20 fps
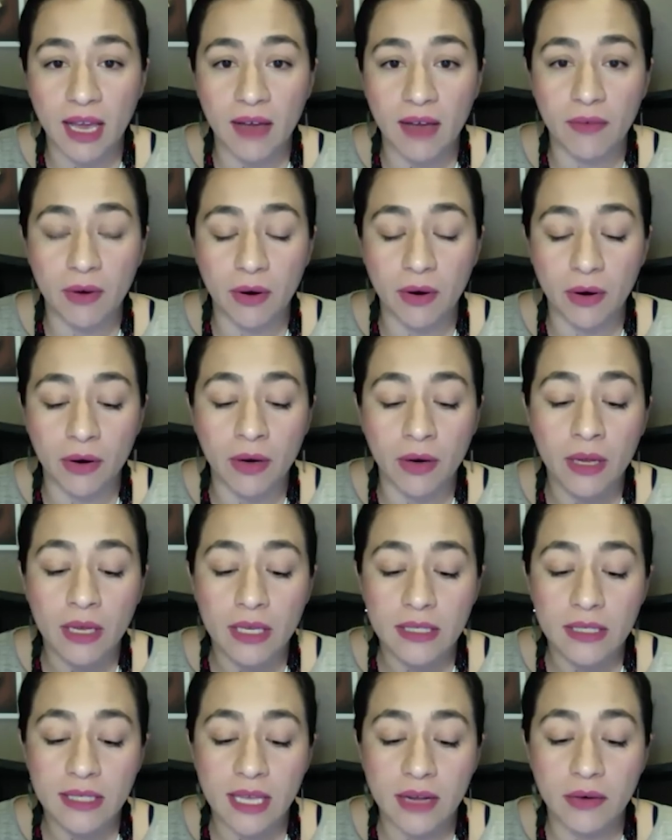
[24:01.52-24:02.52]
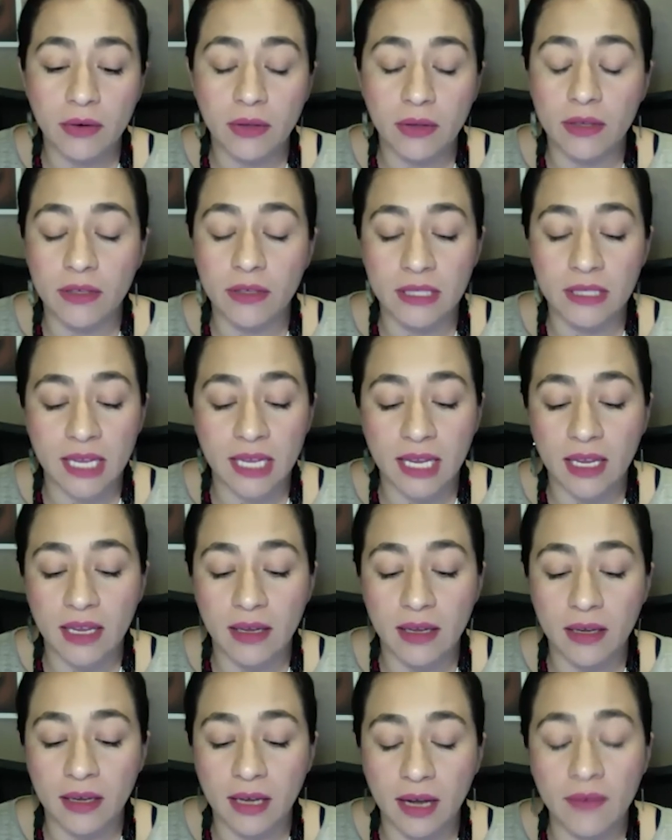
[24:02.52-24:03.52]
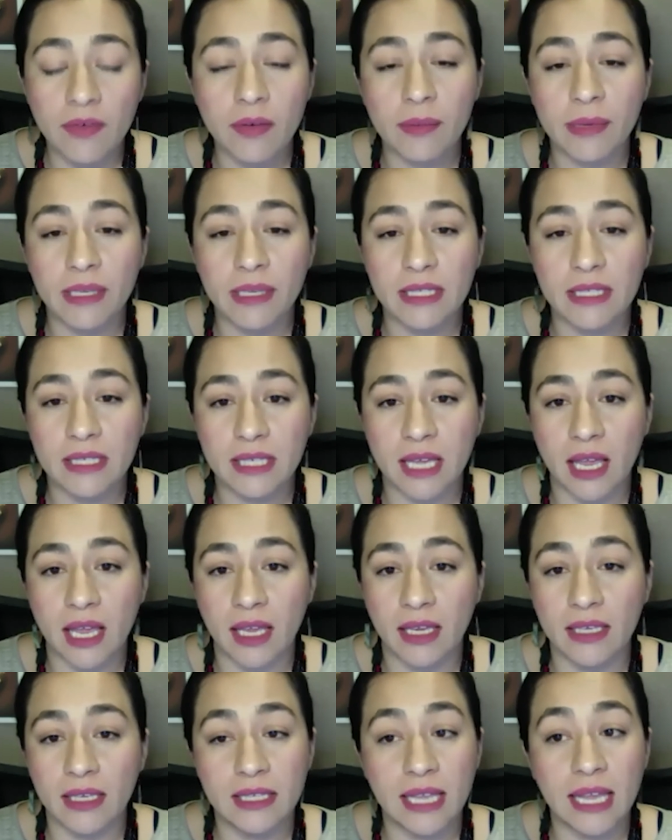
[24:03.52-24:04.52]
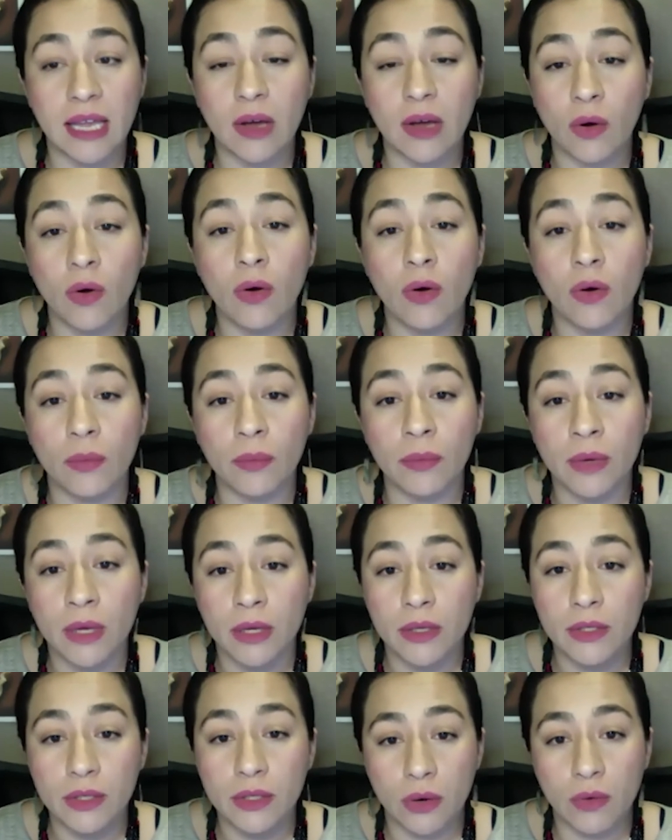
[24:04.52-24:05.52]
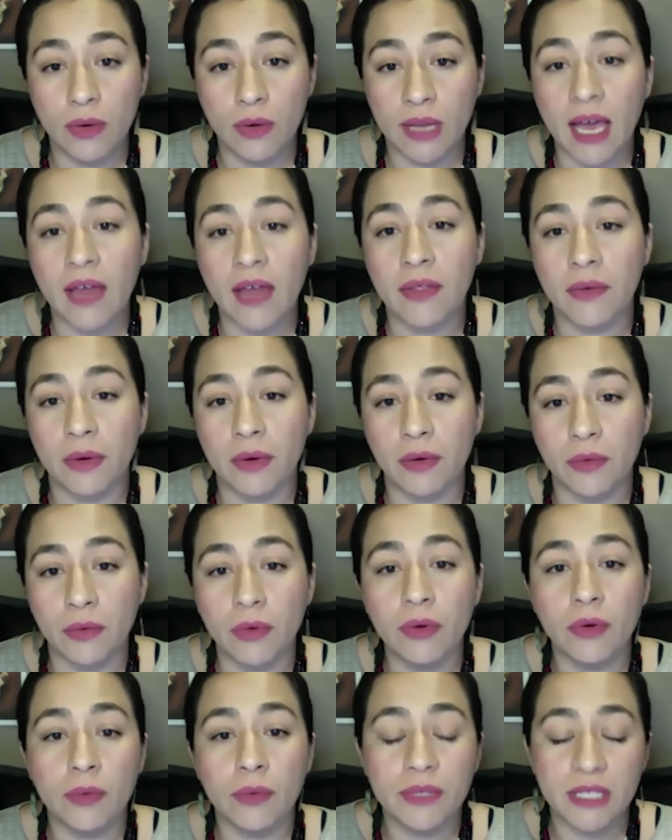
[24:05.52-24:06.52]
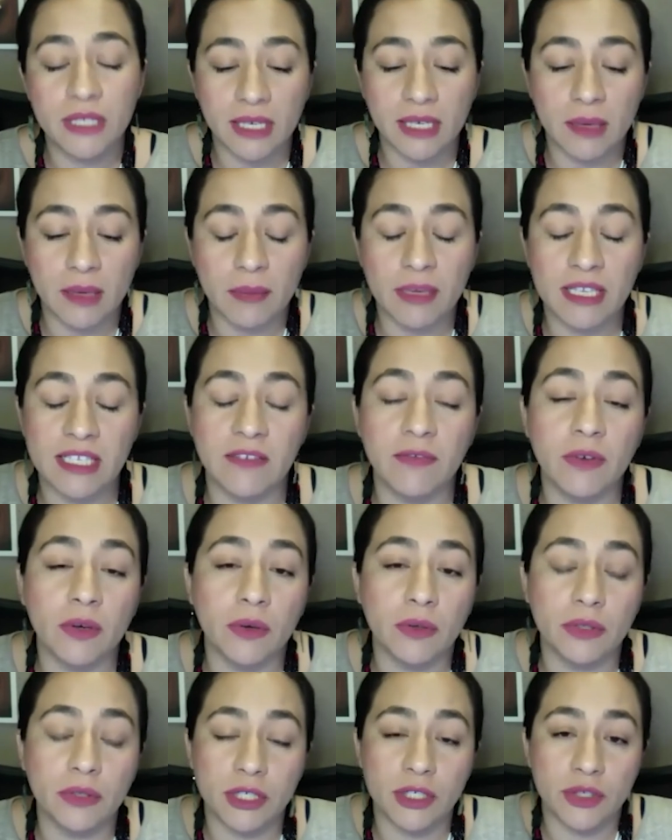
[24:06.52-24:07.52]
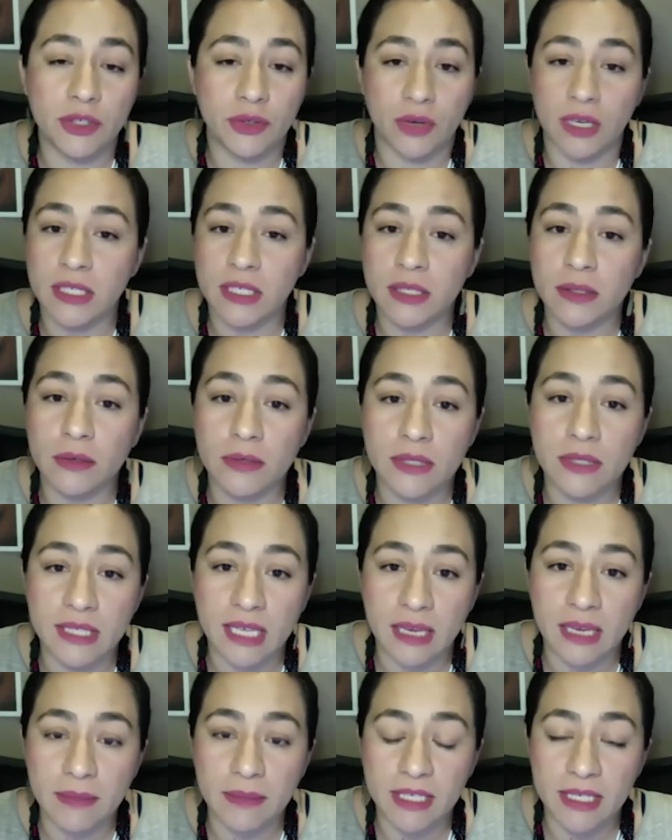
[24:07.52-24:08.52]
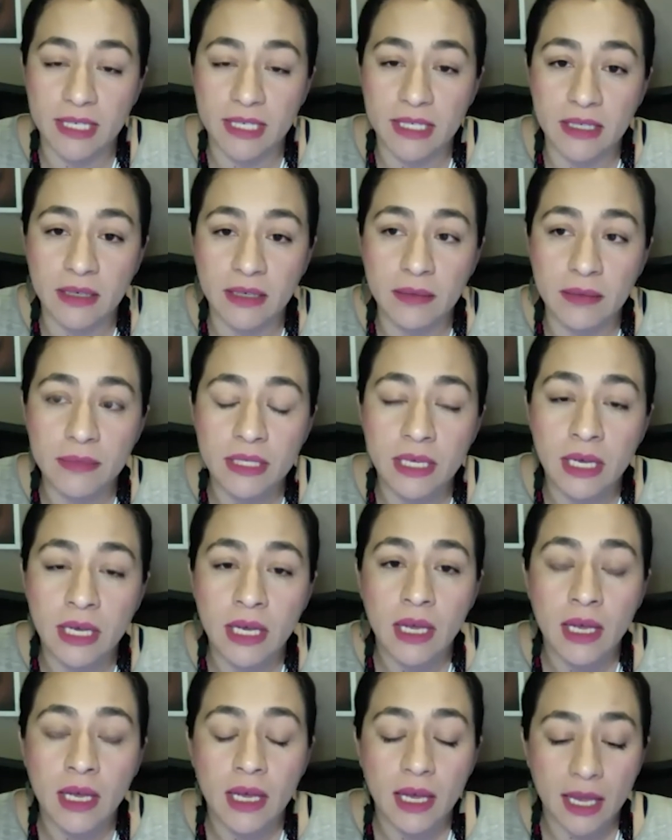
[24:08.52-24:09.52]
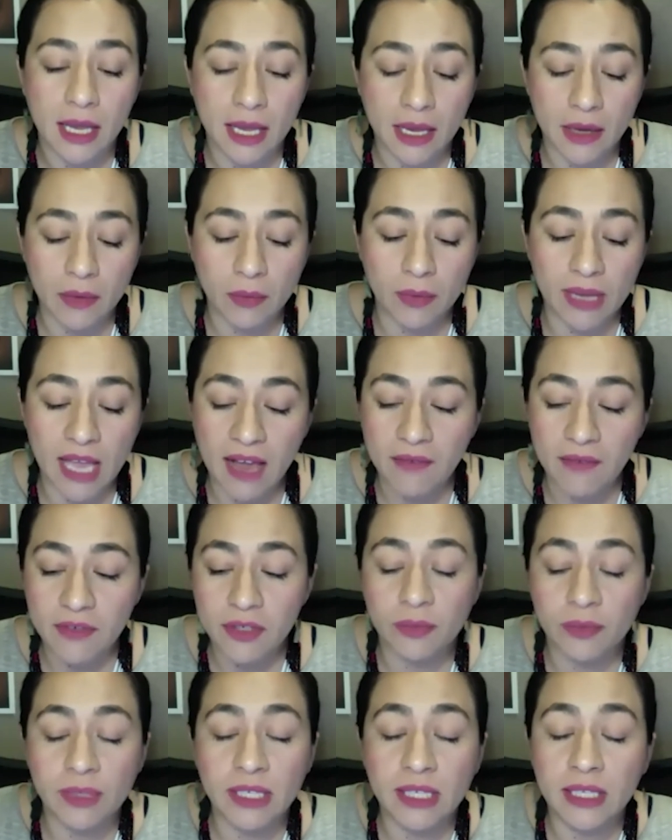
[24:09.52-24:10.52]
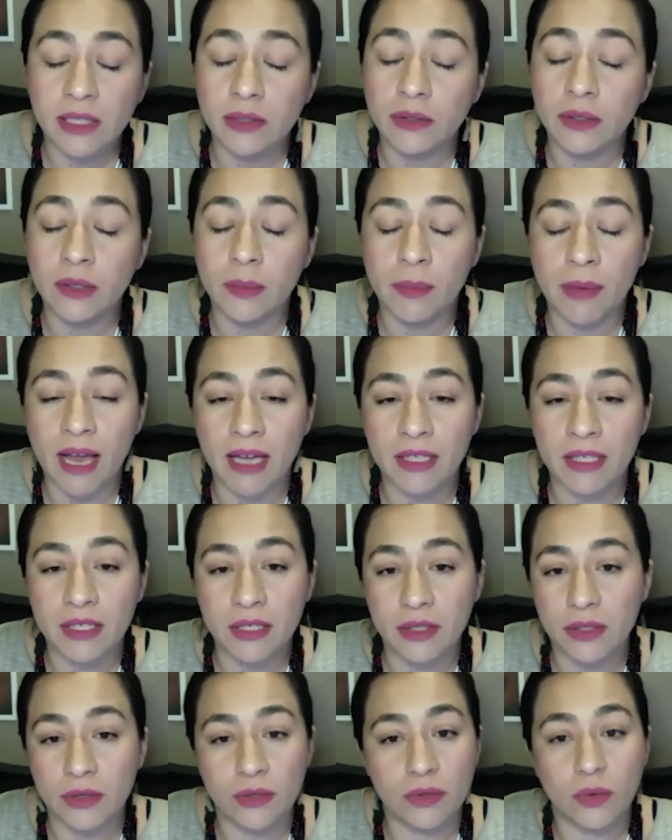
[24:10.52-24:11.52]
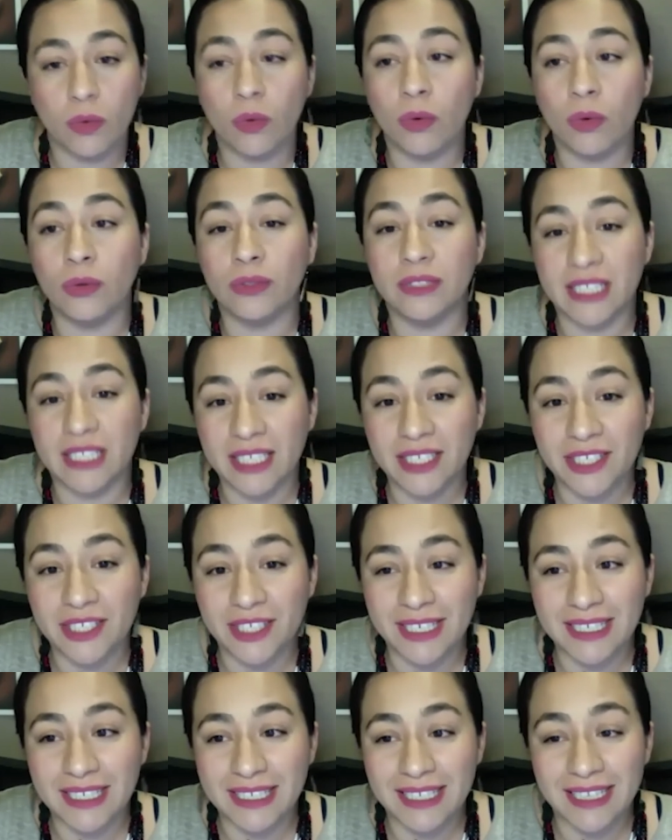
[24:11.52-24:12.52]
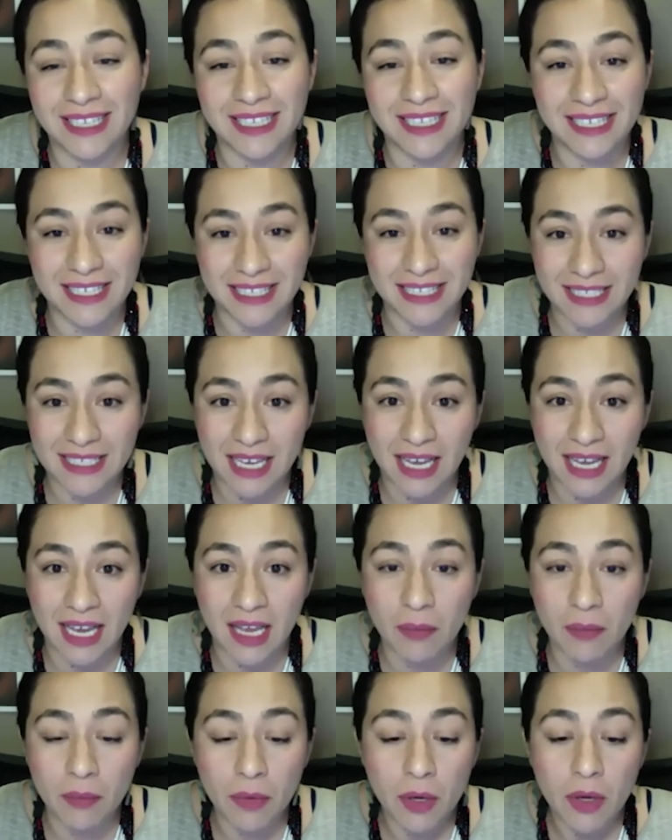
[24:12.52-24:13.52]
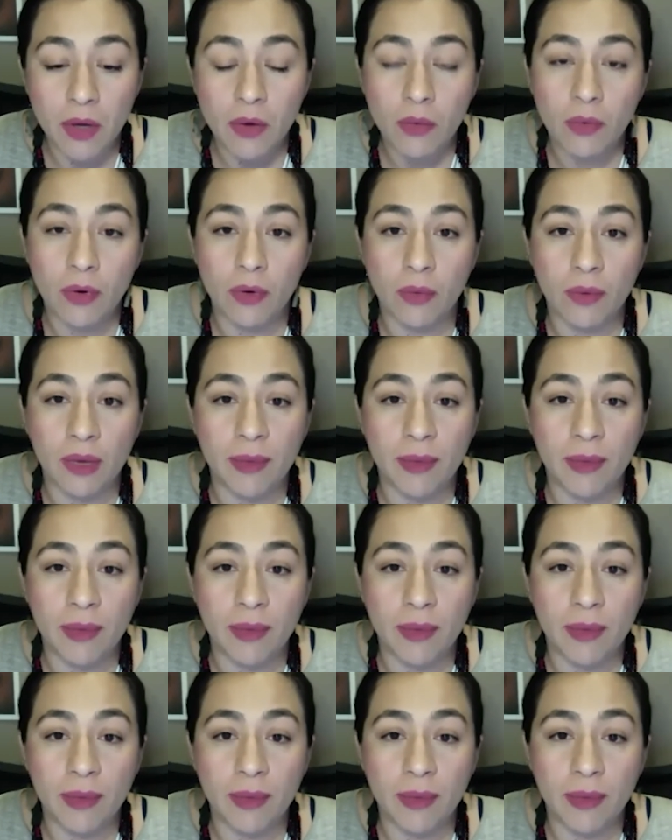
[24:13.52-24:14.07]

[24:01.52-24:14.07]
our state government saying stay at home, don't gather in groups. It can be difficult to trust those same systems. And we have to really look back to those old teachings. And this is a time where we